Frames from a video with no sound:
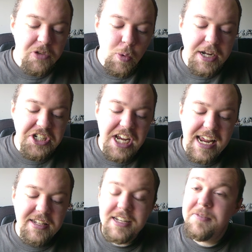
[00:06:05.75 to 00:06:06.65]
which
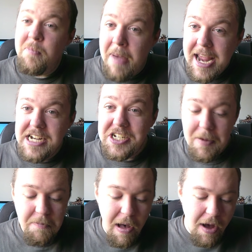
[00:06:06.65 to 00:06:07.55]
is its major
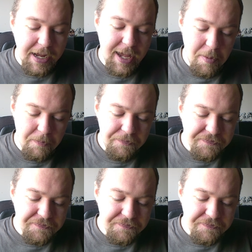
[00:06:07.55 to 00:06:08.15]
market.